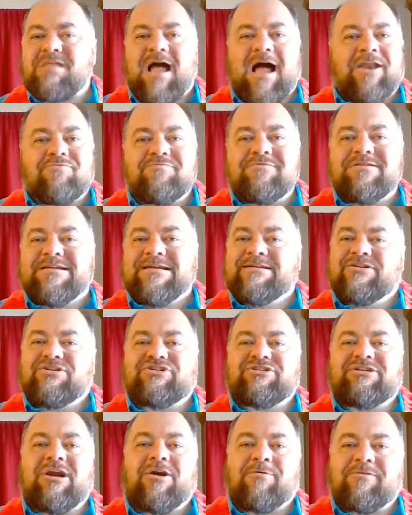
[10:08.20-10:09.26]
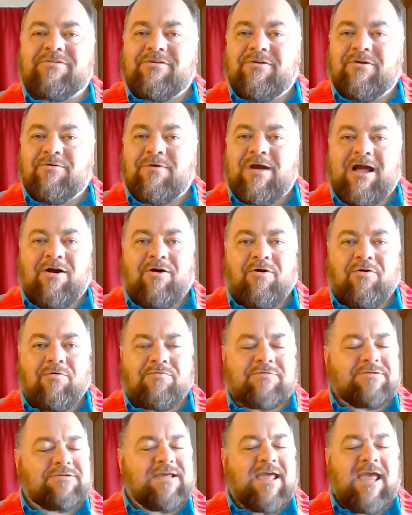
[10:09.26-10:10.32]
I don't need to share with you how
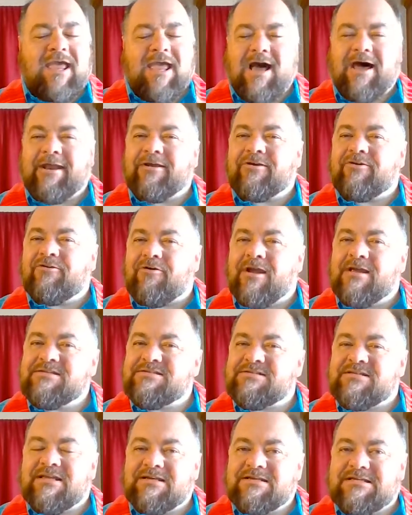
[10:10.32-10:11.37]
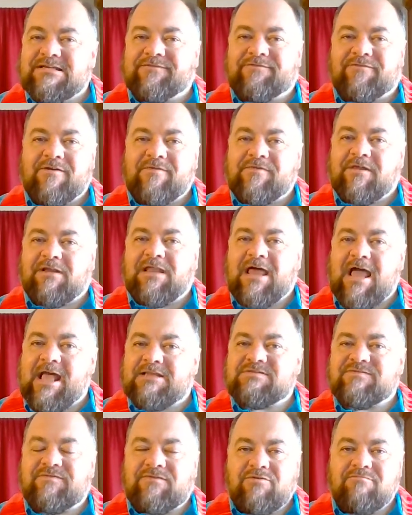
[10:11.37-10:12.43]
chaotic, crazy, and different the
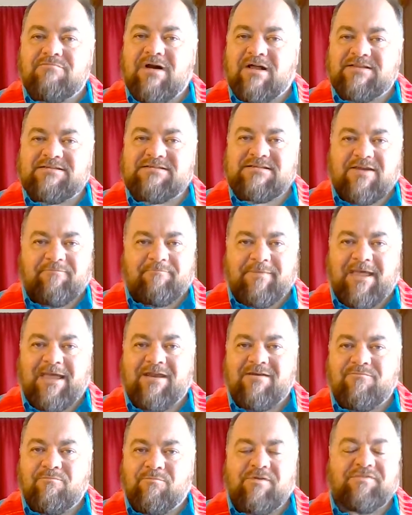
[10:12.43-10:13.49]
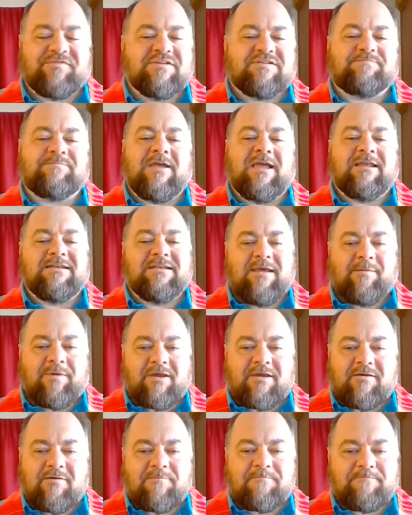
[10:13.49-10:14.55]
last few months have been with this
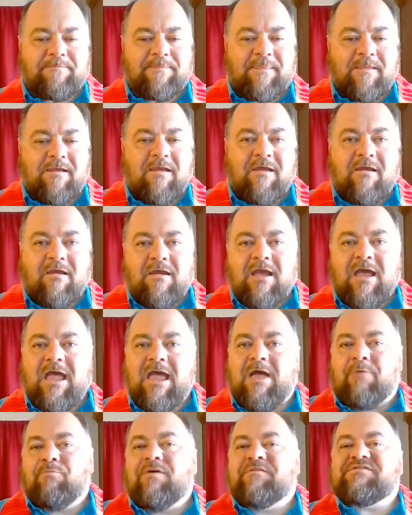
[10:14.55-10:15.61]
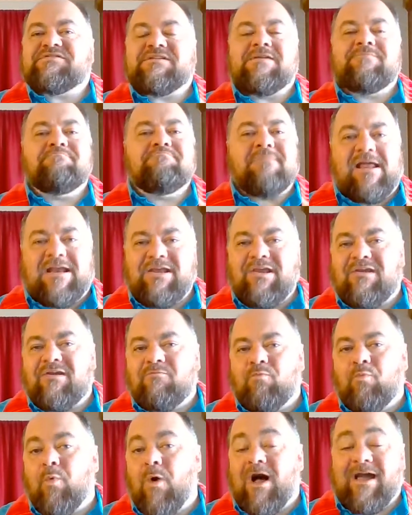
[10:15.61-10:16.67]
pandemic. We've seen many
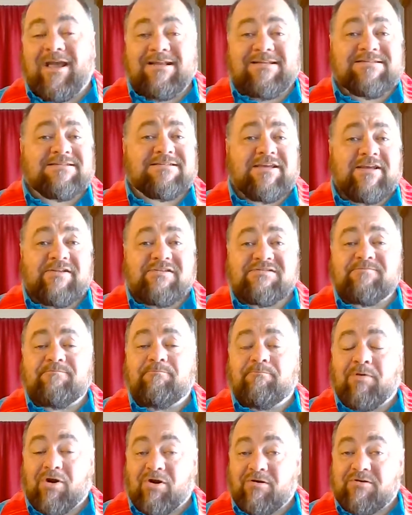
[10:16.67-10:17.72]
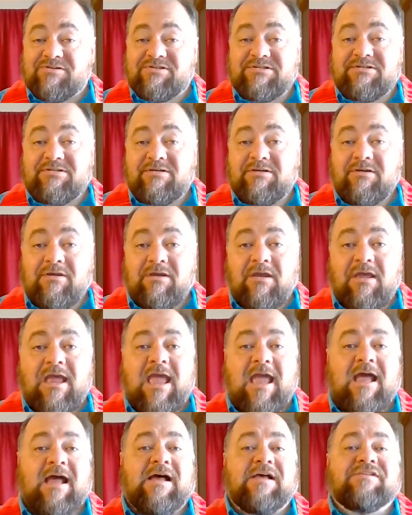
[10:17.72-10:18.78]
wineskins burst
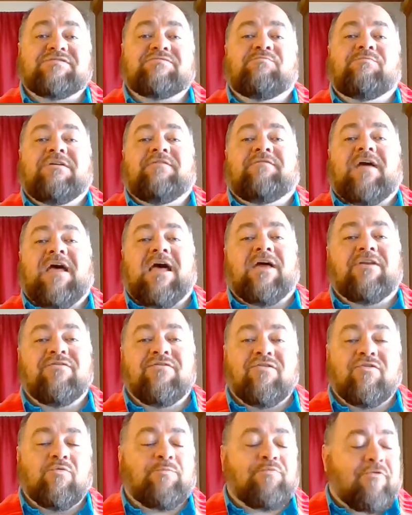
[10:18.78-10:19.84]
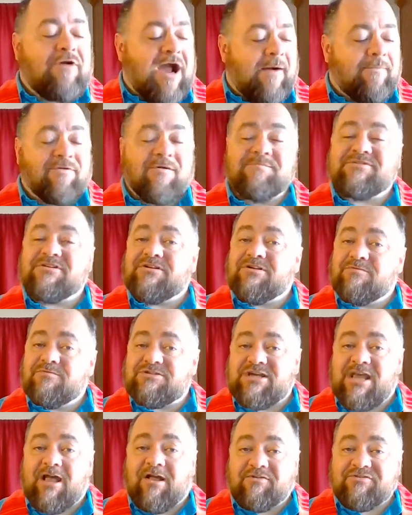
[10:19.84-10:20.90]
as we've had new problems and new
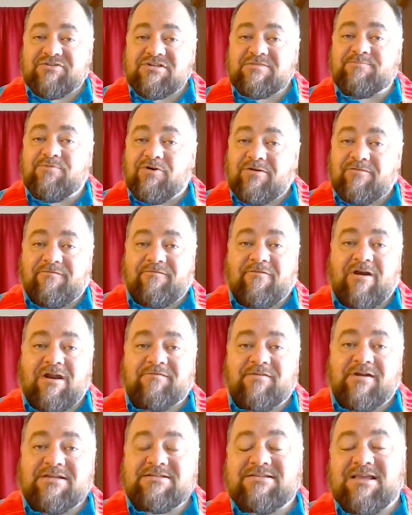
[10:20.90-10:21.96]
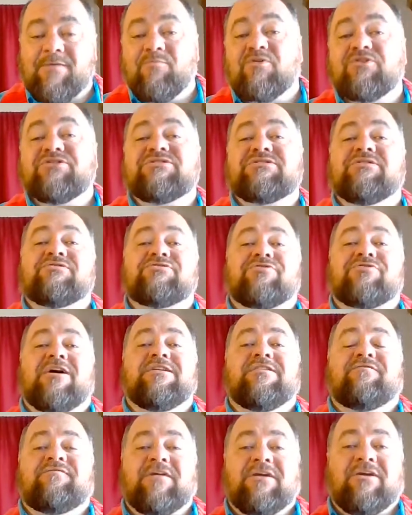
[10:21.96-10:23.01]
challenges put in front of us, and we're still trying
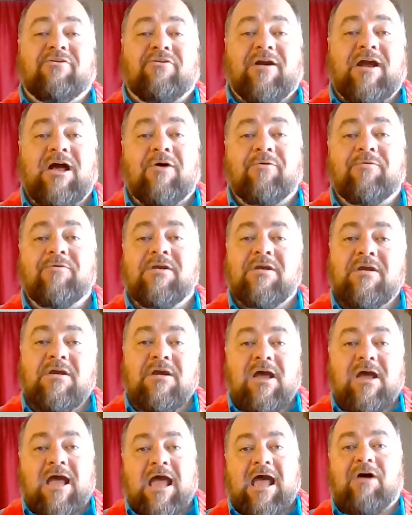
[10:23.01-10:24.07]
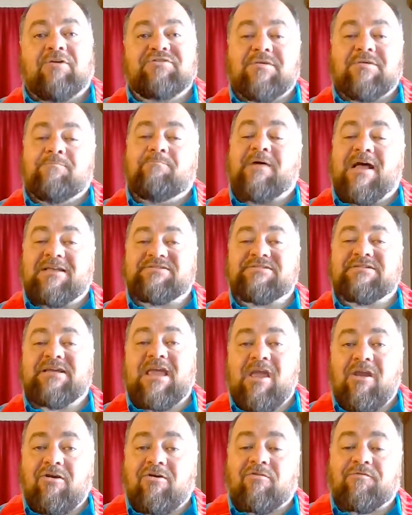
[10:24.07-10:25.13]
to figure out how to best
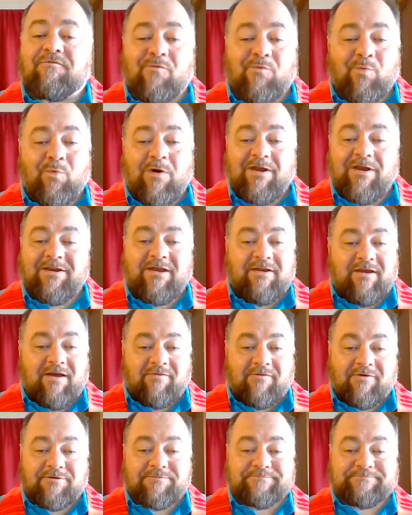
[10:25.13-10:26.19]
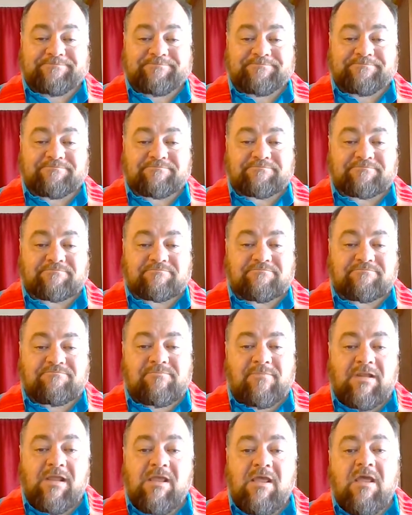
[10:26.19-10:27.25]
care for one another.
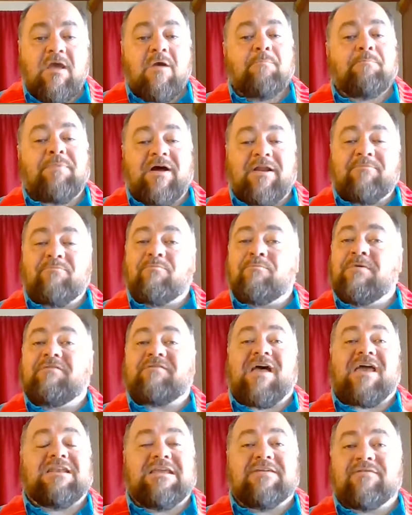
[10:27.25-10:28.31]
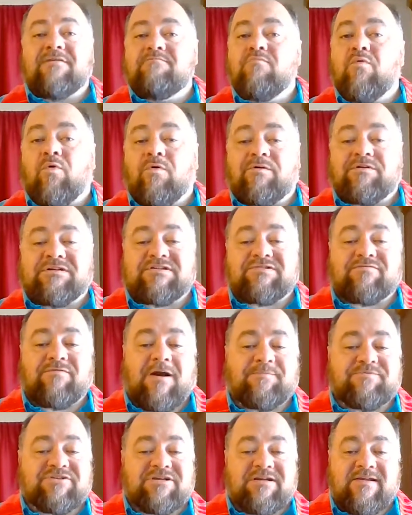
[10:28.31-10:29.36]
But we've had even more
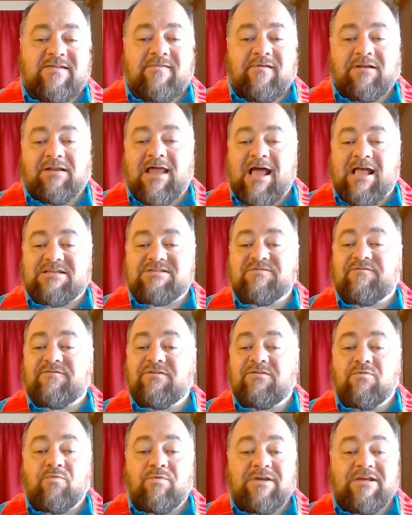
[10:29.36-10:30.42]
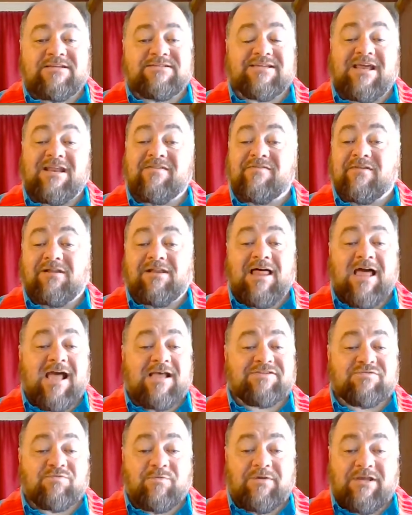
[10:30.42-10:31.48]
disruption in the last few weeks and in the
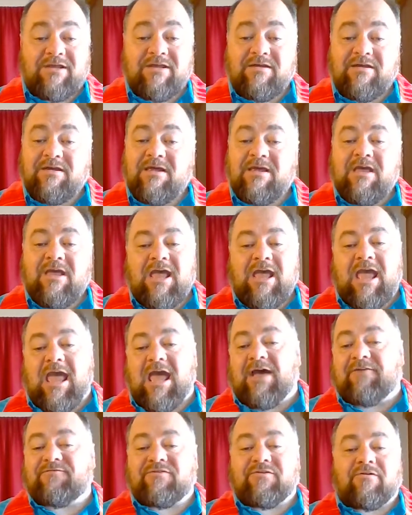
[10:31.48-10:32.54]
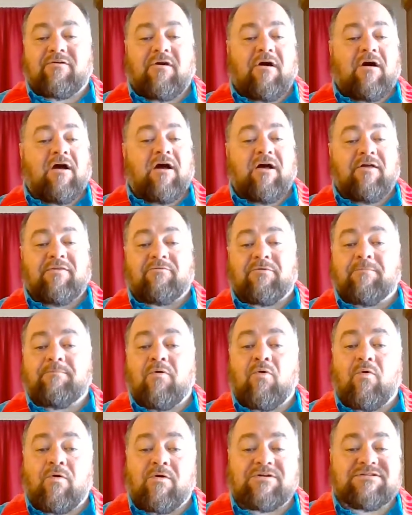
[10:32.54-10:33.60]
last week after uh, the
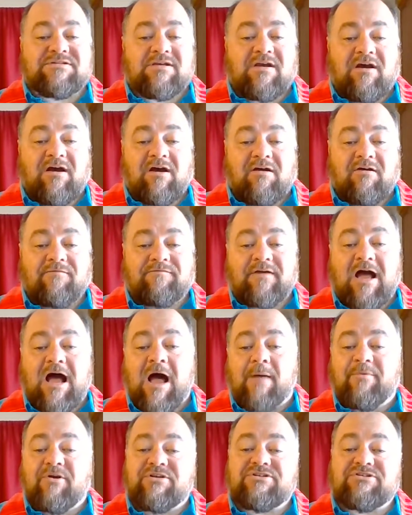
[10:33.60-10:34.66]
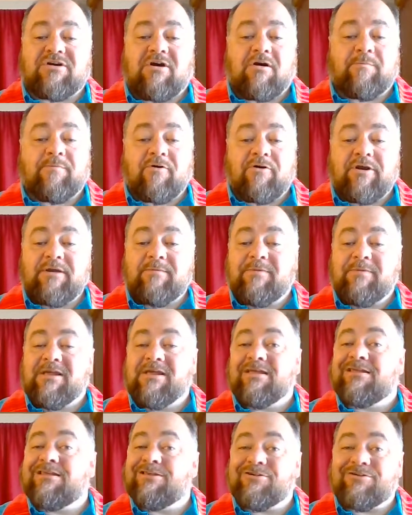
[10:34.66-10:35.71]
reports of Ahmaud Arbery
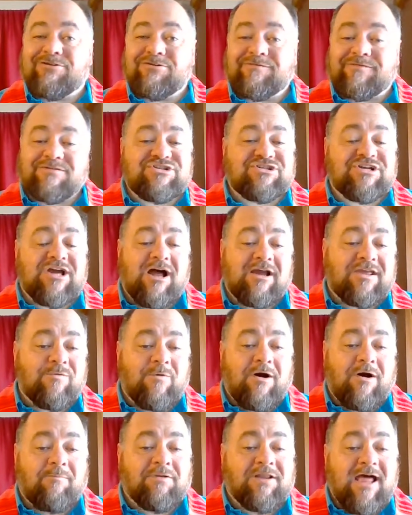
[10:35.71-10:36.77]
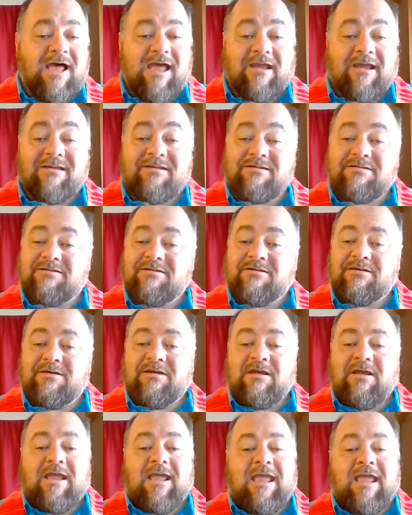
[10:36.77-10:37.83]
being killed for jogging while black,
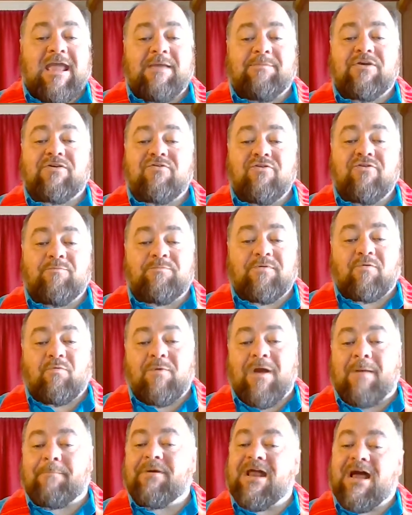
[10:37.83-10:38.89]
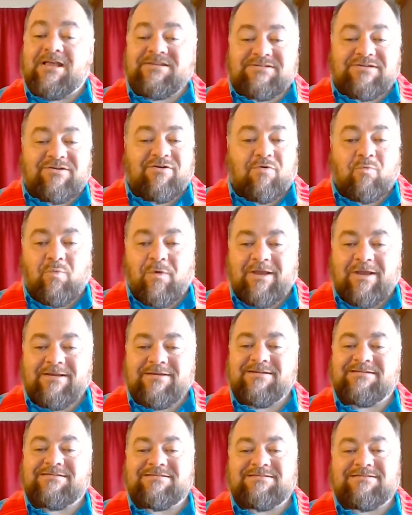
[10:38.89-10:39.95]
Amy Cooper weaponizing her
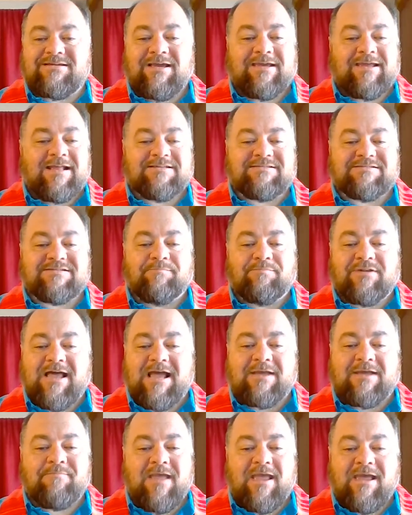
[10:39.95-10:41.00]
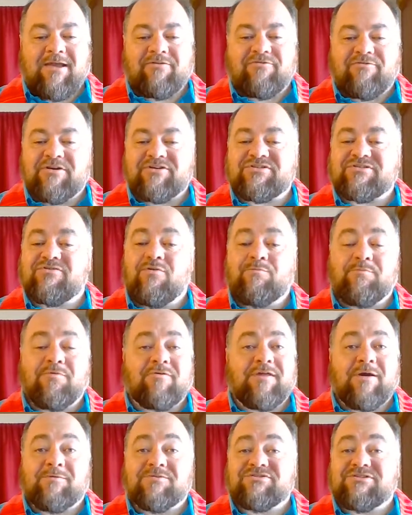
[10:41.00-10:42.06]
whiteness against a black man, Chris
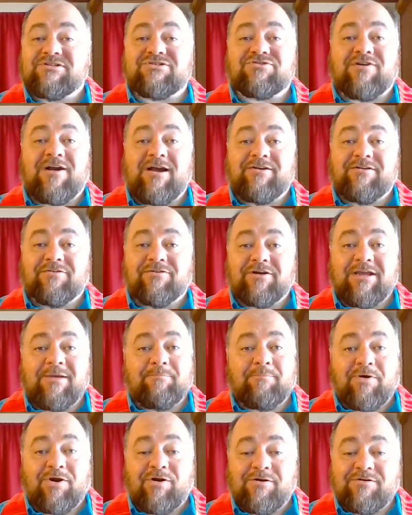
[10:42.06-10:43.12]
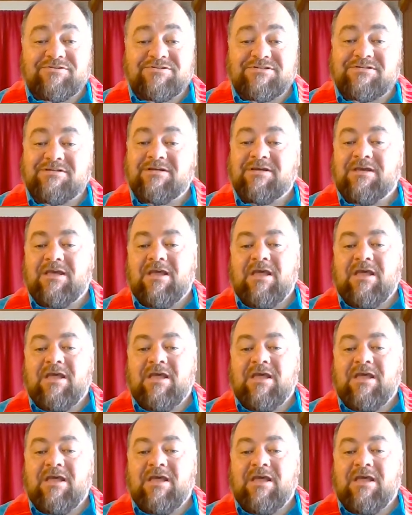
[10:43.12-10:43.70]
Cooper, that was just trying to look at birds,